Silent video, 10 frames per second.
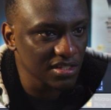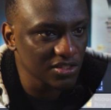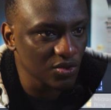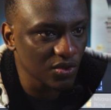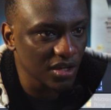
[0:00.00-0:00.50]

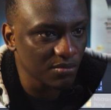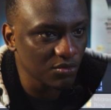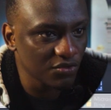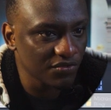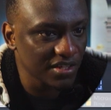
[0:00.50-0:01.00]
is you can
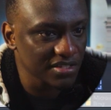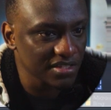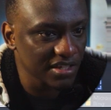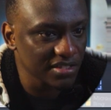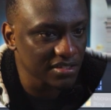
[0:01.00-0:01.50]
move the
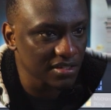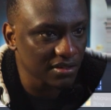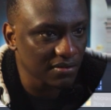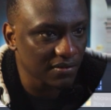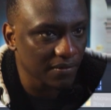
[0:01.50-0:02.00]

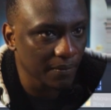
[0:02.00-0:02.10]
center,